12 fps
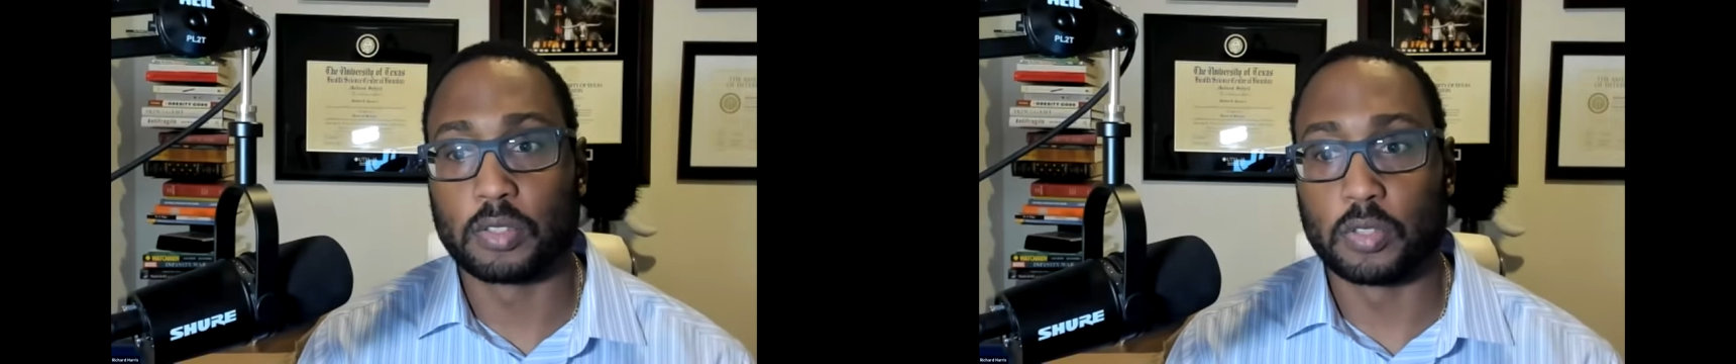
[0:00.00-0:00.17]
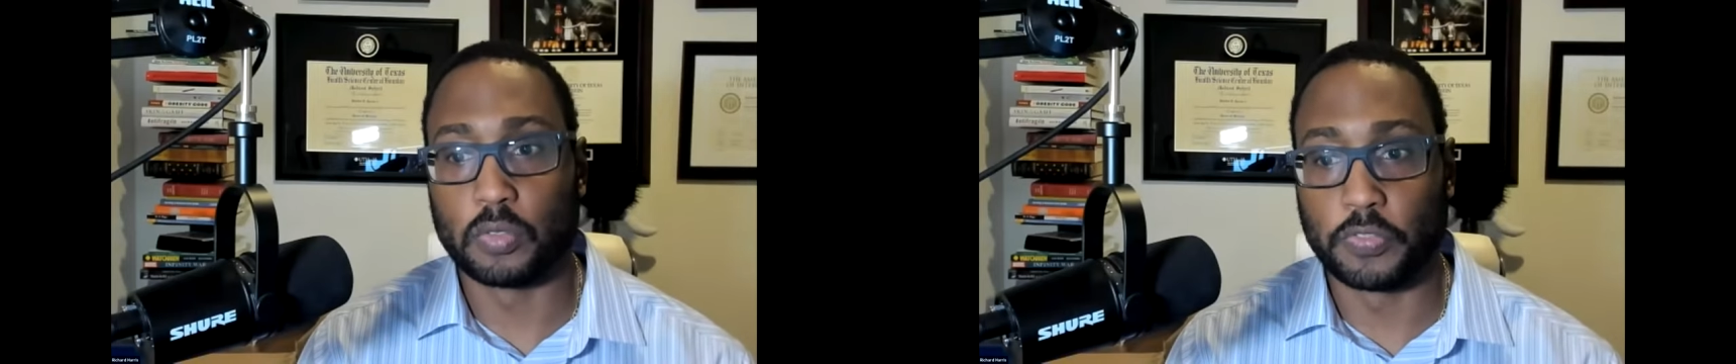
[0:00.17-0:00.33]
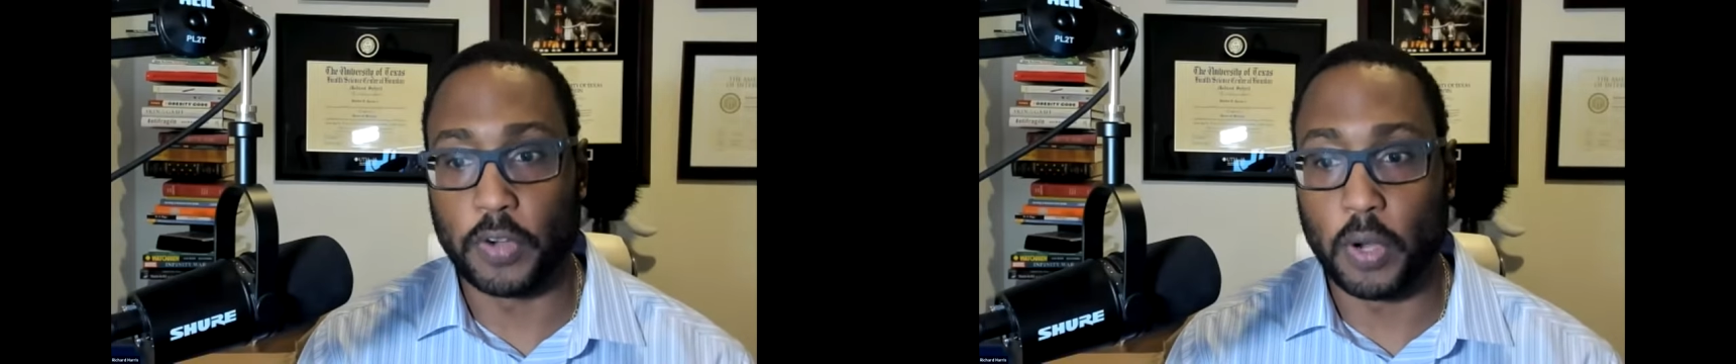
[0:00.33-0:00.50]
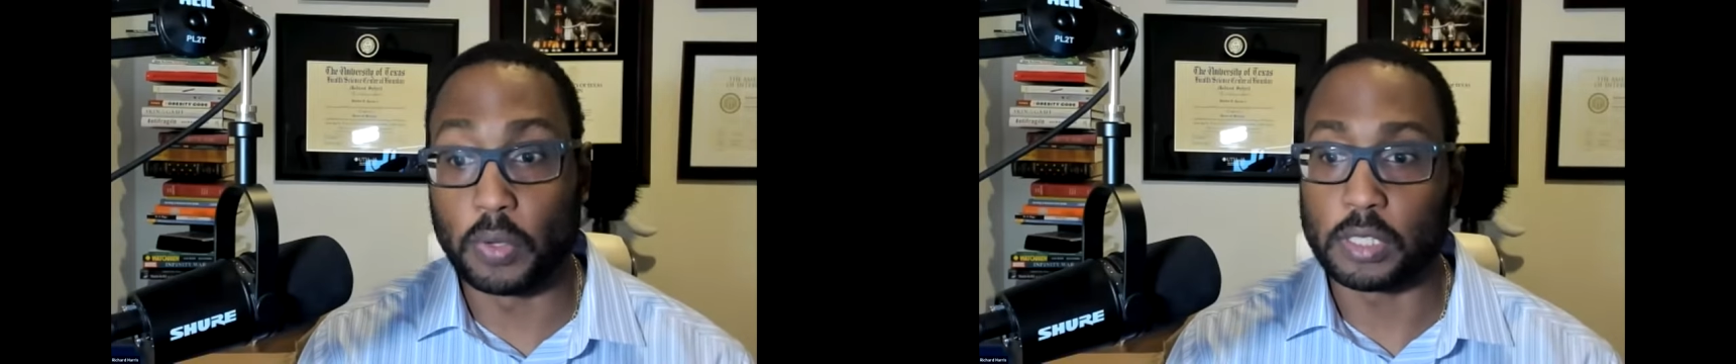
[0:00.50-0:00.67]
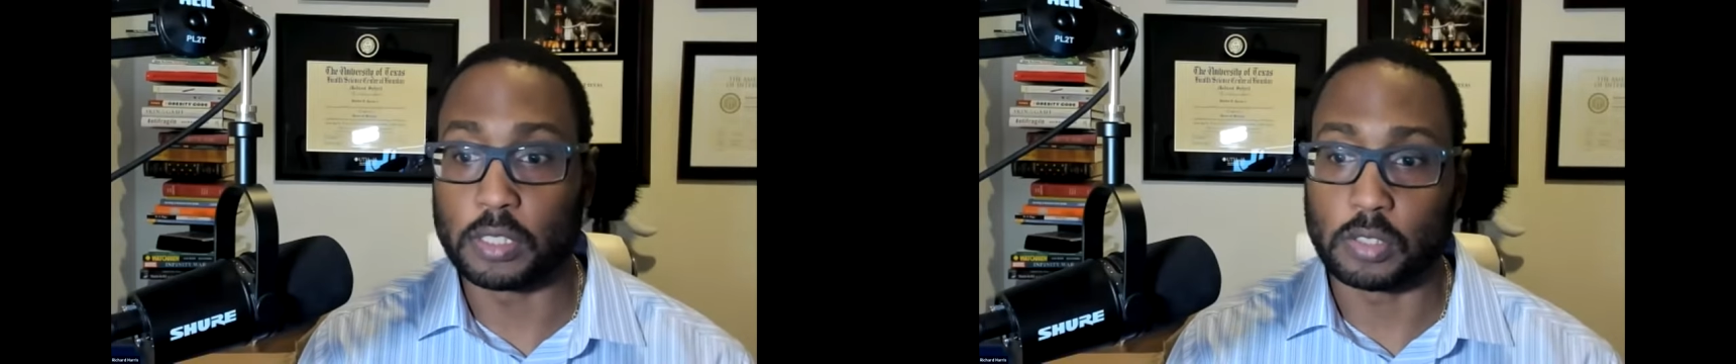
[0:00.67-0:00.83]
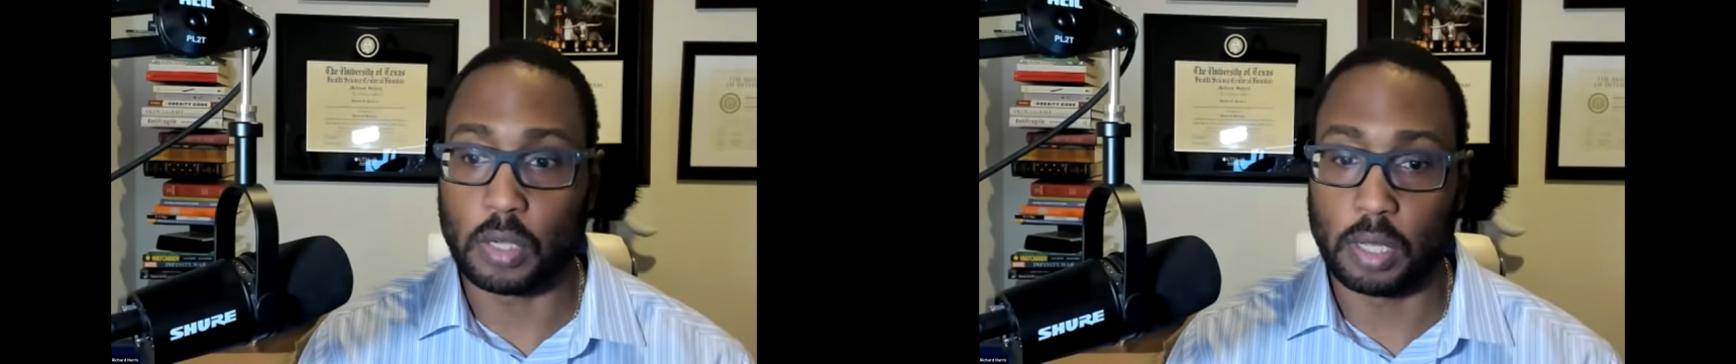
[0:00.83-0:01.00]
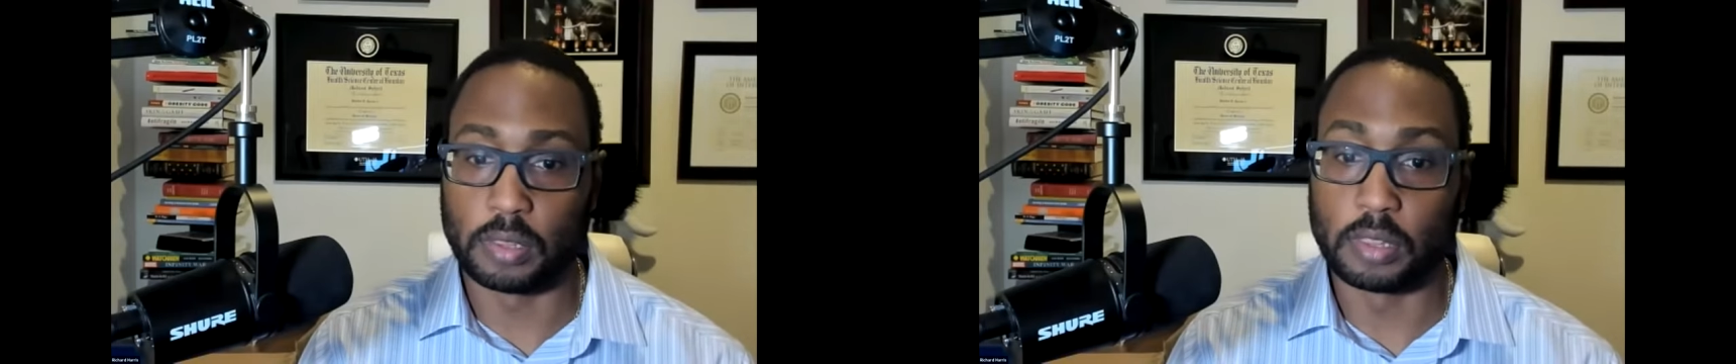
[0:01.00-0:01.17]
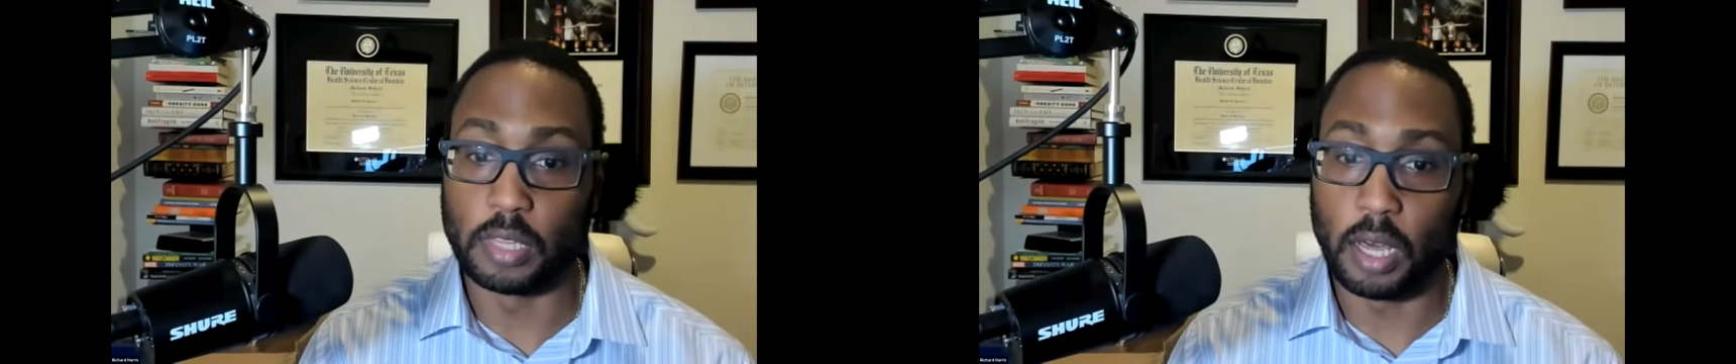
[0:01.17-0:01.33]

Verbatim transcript: to focus on